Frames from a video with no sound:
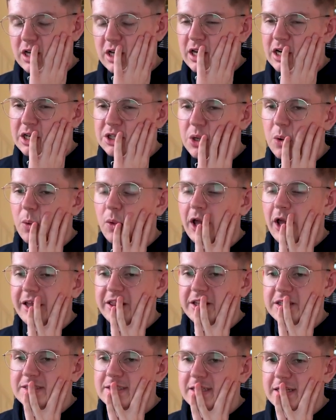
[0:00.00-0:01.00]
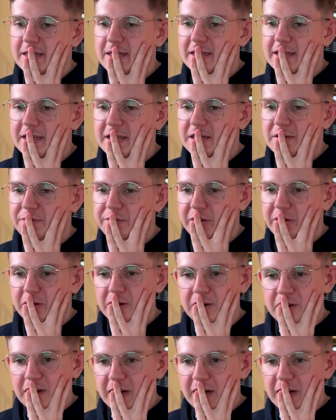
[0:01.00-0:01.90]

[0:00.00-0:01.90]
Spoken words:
And I don't like the T either.